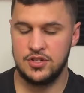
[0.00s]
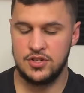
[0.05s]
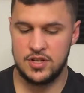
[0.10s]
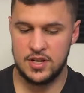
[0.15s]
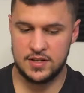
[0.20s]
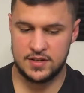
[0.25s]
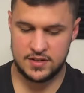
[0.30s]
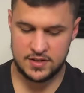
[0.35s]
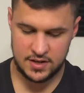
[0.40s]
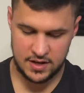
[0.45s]

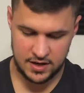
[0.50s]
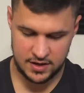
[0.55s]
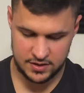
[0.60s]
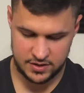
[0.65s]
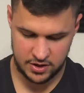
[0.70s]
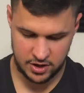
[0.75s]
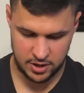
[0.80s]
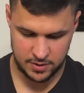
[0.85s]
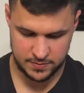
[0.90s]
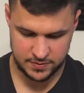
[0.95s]
just in
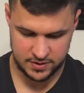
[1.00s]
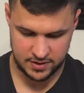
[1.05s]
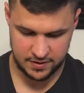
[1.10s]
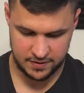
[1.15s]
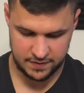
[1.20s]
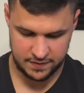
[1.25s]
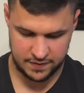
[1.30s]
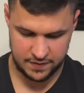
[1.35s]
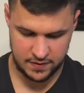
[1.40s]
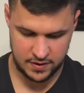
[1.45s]
terms
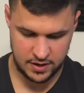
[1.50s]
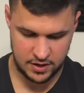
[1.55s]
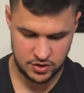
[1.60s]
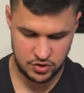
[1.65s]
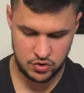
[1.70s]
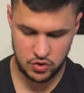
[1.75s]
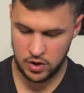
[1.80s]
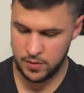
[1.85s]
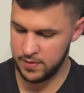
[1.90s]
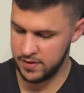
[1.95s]
of
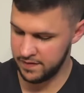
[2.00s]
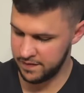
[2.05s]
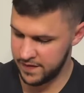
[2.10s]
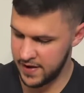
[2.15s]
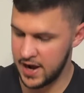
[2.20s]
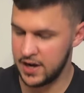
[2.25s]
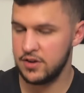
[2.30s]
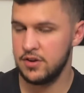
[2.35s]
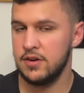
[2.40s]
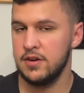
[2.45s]
enjoyment
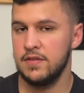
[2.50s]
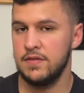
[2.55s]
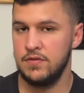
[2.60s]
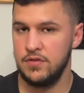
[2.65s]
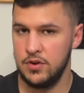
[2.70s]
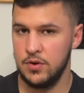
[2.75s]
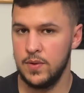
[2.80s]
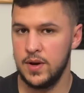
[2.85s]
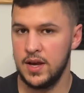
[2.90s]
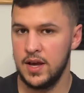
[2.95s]
factor of
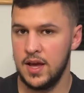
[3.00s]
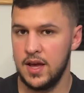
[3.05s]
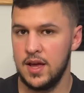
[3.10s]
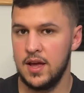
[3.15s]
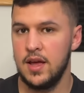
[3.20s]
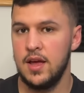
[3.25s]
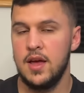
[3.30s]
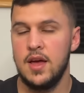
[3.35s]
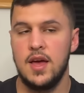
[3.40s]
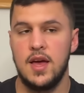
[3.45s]
doing it